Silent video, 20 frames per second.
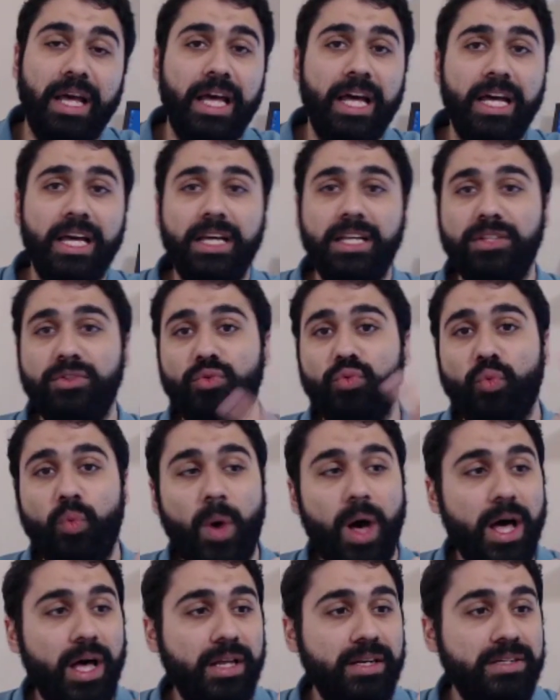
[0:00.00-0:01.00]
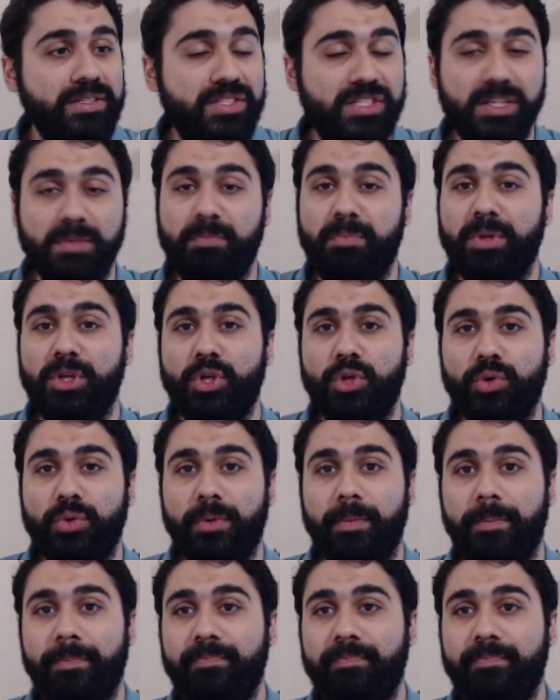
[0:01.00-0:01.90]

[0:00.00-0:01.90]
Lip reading: and 1 CPU.